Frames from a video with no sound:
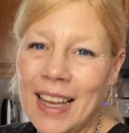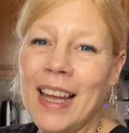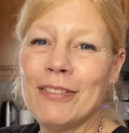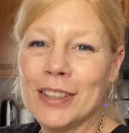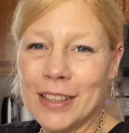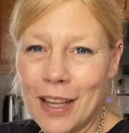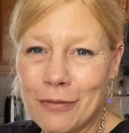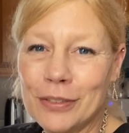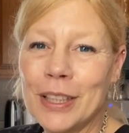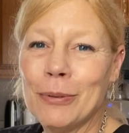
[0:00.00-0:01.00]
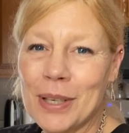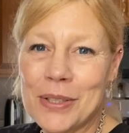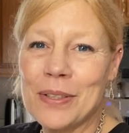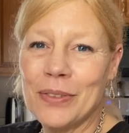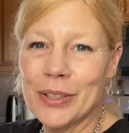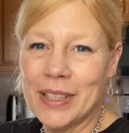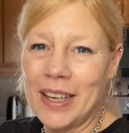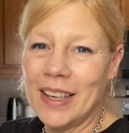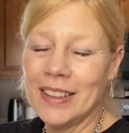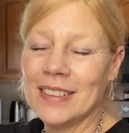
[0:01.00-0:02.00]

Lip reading: Have a lovely rest of your day.